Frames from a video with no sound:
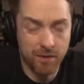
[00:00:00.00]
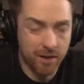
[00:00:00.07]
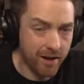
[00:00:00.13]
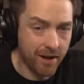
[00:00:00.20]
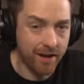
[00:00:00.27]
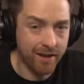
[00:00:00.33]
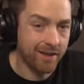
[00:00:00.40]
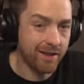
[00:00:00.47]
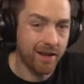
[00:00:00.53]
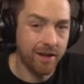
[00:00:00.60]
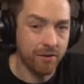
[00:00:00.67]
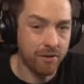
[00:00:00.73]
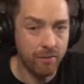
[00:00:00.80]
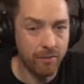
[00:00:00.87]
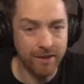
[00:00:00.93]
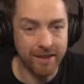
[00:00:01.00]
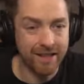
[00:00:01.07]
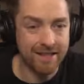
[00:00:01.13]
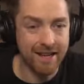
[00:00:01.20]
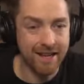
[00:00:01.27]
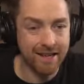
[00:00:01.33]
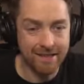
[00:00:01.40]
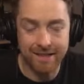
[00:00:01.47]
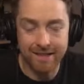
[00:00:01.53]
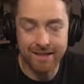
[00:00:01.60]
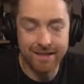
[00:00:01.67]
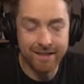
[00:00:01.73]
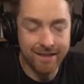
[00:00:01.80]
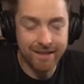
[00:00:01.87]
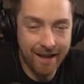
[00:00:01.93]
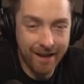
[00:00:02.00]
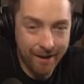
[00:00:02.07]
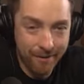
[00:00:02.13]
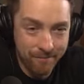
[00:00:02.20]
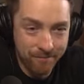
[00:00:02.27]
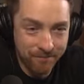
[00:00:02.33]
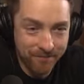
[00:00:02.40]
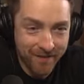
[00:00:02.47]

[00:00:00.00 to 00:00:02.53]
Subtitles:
I don't know what the exact you